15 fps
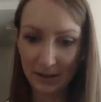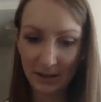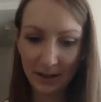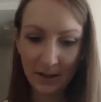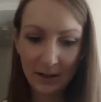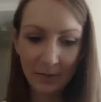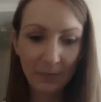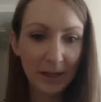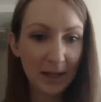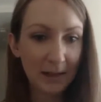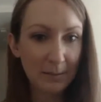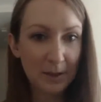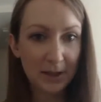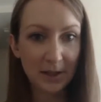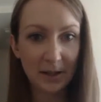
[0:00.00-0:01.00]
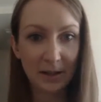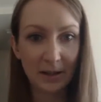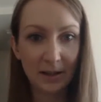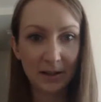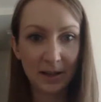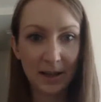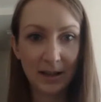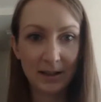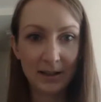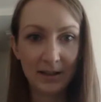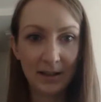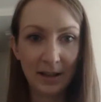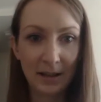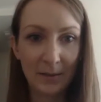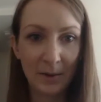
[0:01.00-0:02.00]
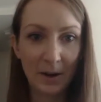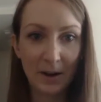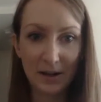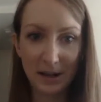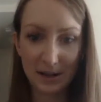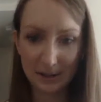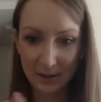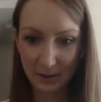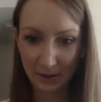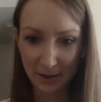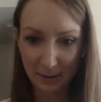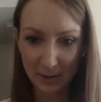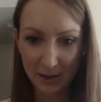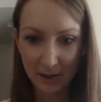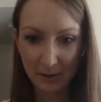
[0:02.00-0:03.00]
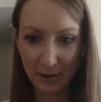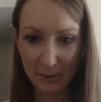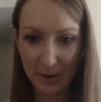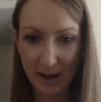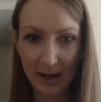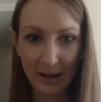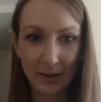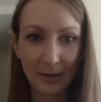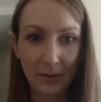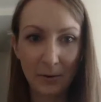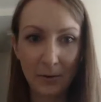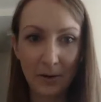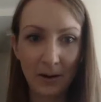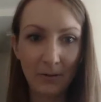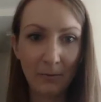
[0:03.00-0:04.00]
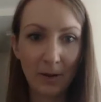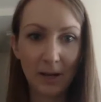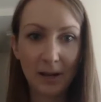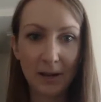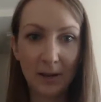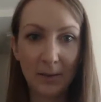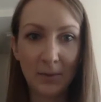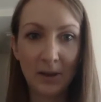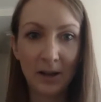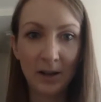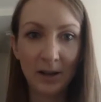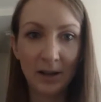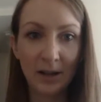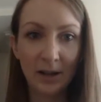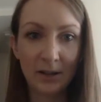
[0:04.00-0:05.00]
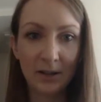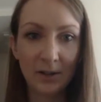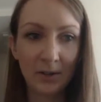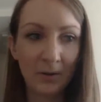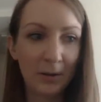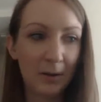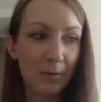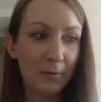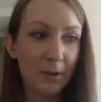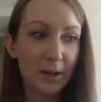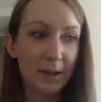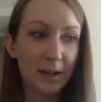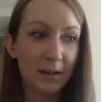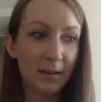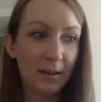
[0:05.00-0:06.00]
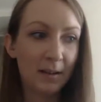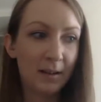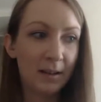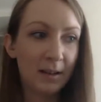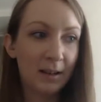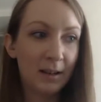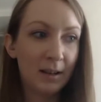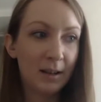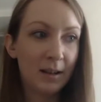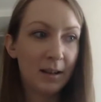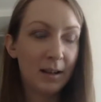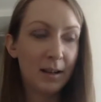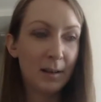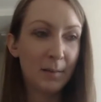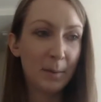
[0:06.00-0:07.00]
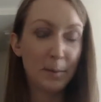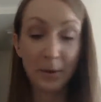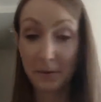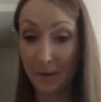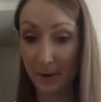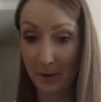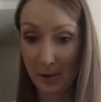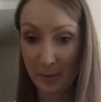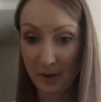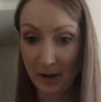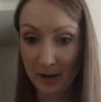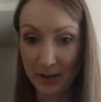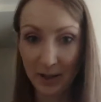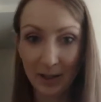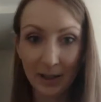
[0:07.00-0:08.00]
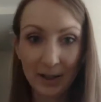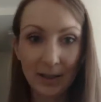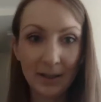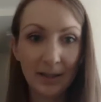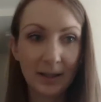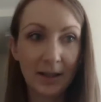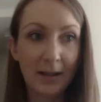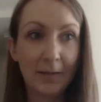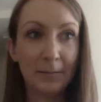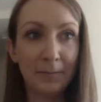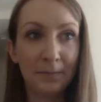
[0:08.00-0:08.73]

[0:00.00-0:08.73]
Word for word: reading materials that um, are next along my career path, or working on a project, or working on um, a portfolio project. Um,